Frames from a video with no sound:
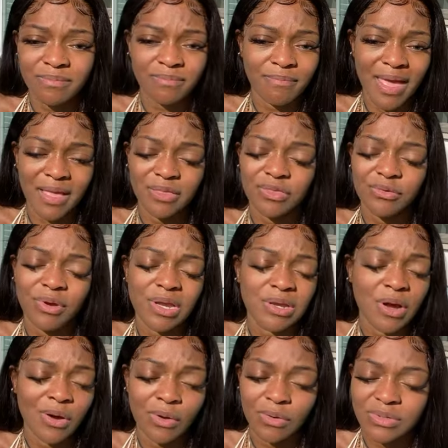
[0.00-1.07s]
make 3
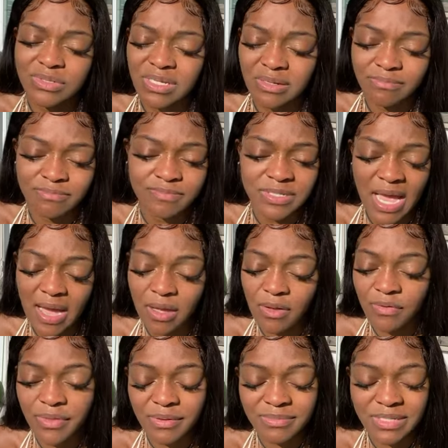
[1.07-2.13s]
goals and
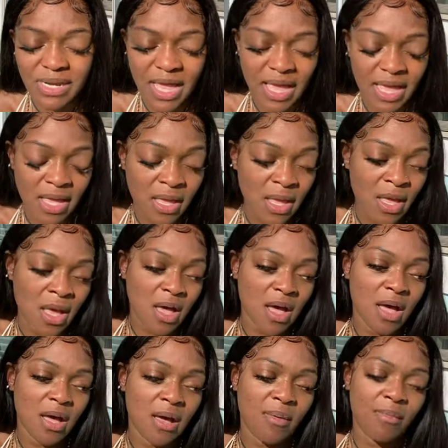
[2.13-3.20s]
tackle them today.
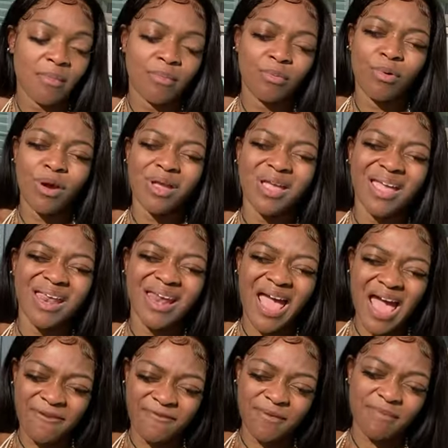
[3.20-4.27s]
Work in
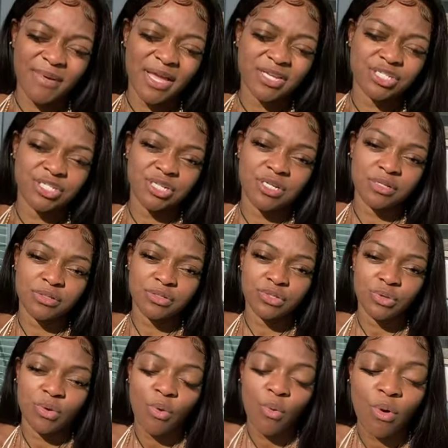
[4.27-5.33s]
affirmations
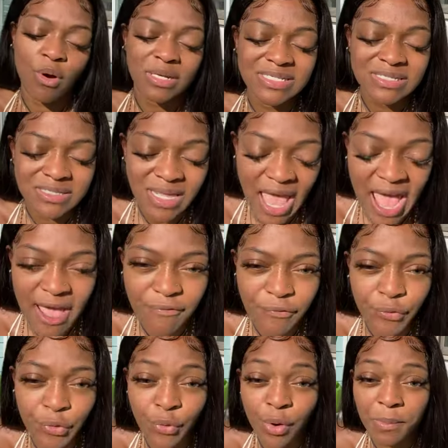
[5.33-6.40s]
or
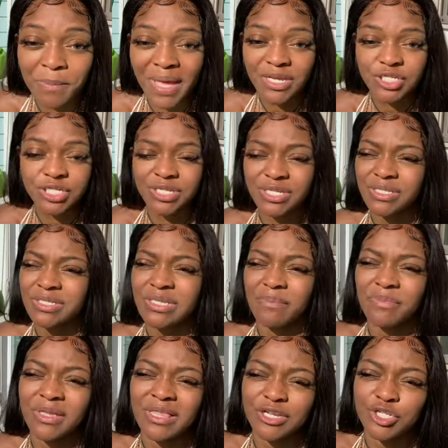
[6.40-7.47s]
affirmations,
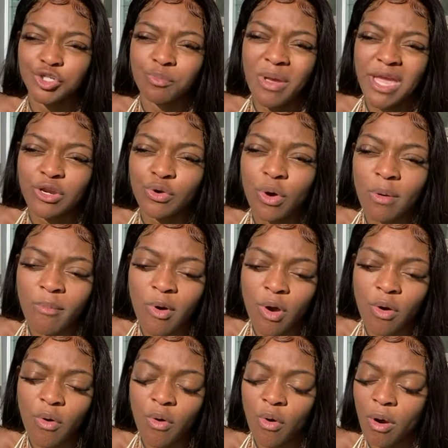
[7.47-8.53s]
something that you make
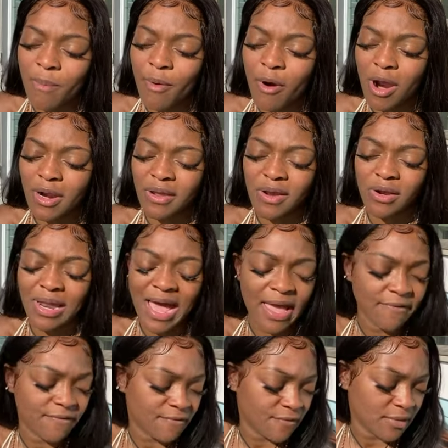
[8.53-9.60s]
normal or part of your
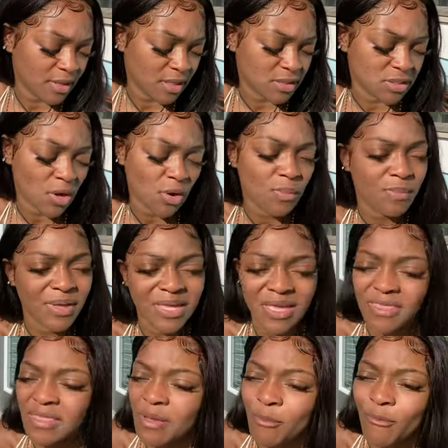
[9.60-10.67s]
life. Don't
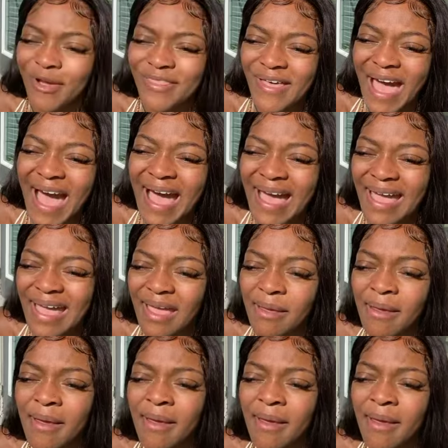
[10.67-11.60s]
begin them with I,